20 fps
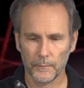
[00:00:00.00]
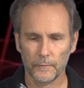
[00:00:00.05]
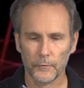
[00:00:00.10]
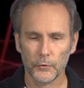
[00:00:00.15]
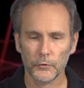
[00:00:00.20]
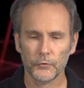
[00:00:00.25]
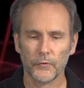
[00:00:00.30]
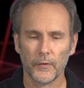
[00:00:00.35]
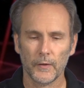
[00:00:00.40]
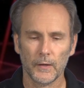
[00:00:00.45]

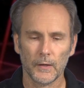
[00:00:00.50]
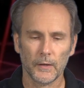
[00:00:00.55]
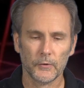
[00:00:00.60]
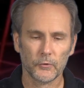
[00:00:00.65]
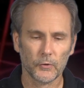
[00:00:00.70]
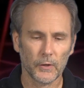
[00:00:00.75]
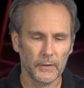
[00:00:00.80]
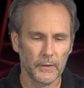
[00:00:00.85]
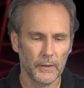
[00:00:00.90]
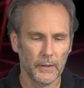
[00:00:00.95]
first thing I
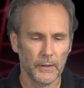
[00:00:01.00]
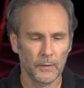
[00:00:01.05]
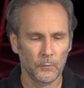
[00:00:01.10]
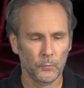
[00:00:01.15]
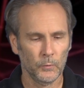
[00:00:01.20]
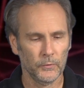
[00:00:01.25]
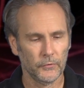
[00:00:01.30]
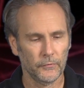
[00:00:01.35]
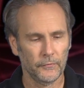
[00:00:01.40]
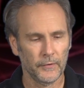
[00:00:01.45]
tried to
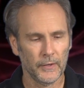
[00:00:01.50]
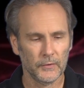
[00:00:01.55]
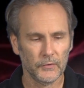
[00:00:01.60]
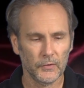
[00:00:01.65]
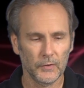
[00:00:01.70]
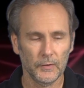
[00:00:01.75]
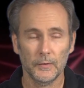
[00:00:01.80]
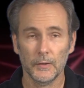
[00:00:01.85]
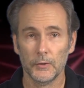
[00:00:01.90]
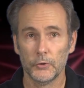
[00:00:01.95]
get was a
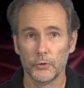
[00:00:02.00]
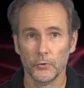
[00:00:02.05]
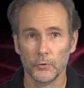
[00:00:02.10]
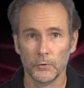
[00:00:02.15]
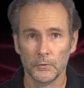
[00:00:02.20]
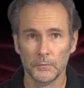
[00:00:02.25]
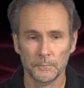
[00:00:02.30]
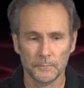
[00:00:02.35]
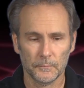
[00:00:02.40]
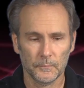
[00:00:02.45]
fancy
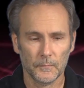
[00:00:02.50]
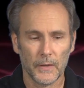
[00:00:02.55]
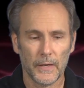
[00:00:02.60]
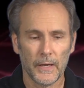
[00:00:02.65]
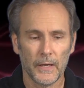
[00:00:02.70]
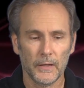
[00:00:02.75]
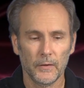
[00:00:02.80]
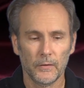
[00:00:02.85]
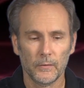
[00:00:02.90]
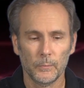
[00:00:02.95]
digital
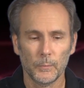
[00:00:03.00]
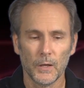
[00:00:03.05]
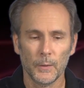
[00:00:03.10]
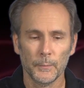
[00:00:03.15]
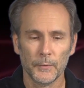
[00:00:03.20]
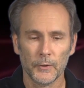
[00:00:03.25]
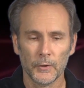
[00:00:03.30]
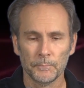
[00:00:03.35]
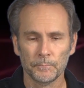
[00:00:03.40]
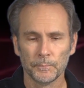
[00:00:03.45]
candy
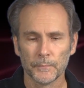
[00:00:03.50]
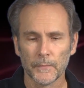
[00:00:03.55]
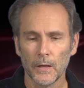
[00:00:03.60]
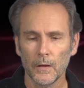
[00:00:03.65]
thermometer,